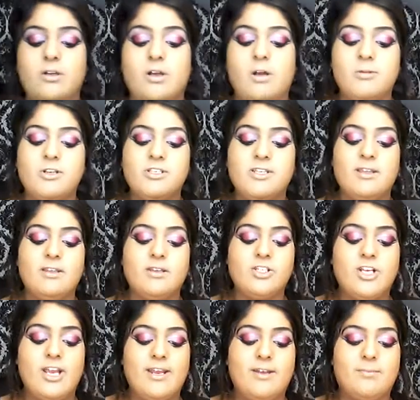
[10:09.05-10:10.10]
I'm using the
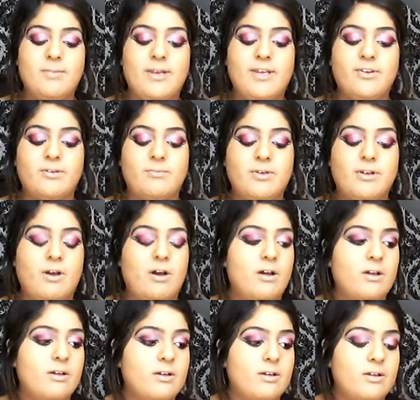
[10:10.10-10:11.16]
shade medium
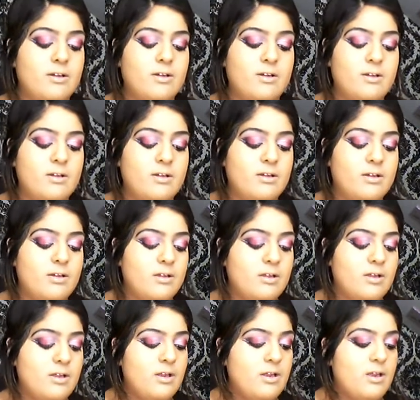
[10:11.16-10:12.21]
dark.
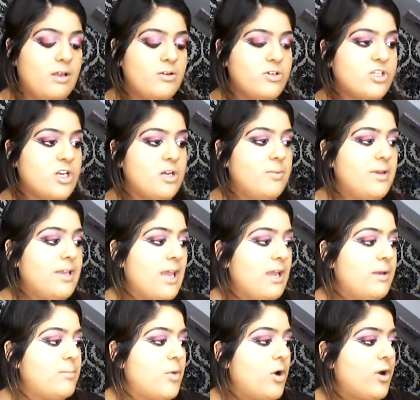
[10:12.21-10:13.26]
Just going to be
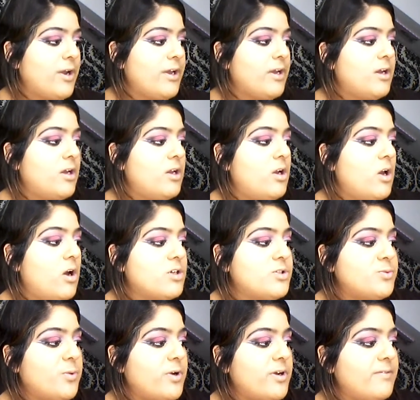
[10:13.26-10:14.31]
getting my
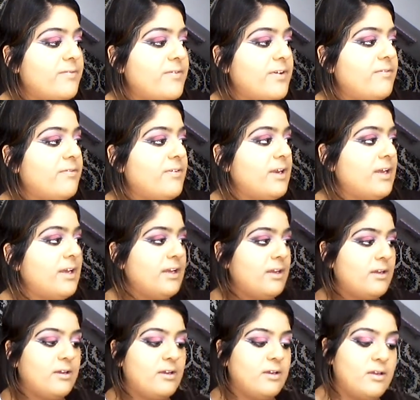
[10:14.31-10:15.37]
large
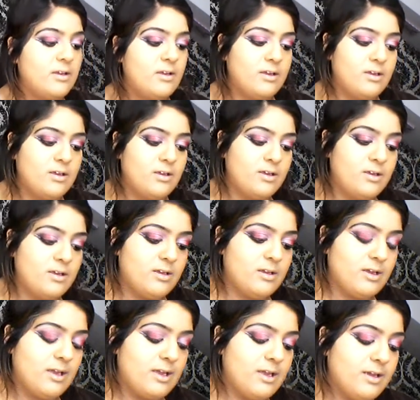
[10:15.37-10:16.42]
150
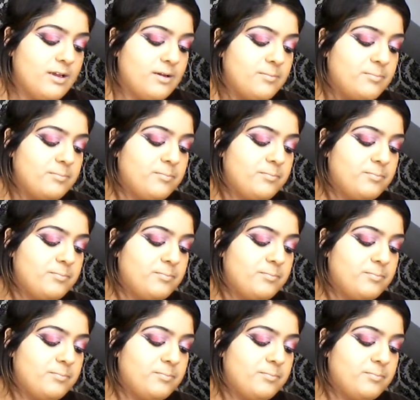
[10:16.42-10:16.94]
um,